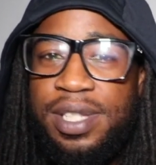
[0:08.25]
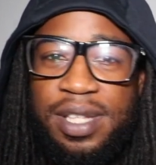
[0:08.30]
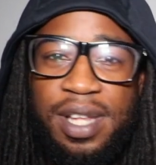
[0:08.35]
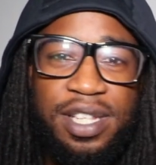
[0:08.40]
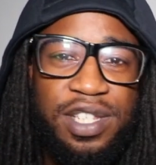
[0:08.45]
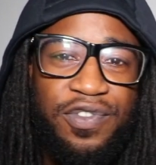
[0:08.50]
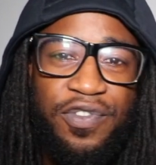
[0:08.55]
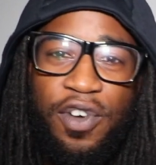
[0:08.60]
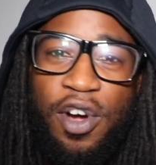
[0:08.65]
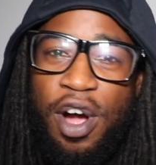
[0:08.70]

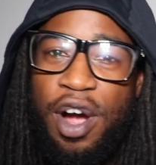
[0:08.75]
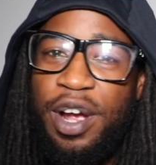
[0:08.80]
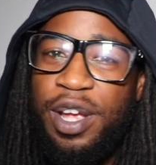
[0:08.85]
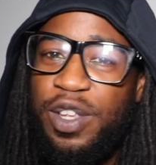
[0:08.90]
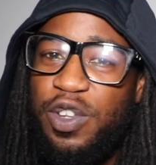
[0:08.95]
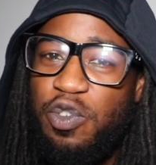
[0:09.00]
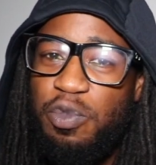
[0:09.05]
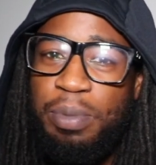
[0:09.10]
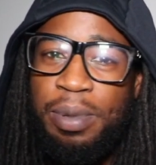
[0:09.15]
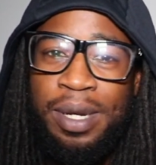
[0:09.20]
thus far.
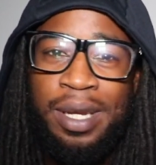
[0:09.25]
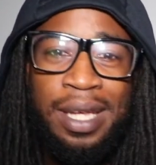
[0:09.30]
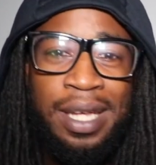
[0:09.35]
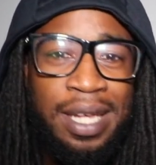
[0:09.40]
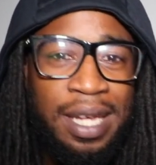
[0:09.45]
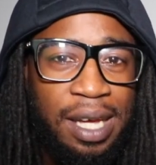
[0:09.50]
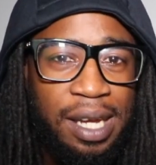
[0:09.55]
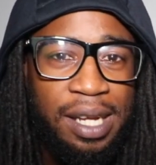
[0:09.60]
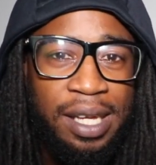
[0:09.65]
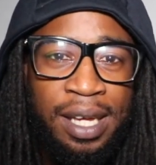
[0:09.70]
You've been
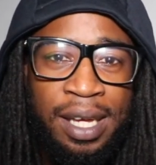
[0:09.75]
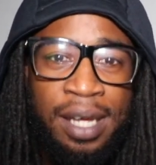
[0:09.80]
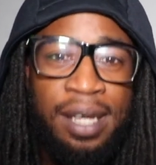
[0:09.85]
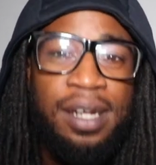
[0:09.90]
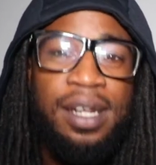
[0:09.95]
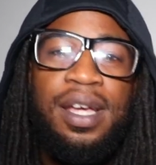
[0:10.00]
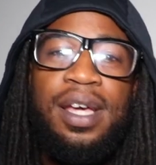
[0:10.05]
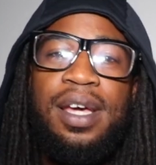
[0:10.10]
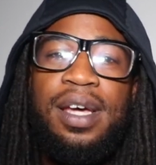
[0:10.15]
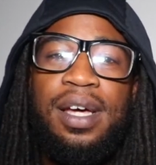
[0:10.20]
killing it.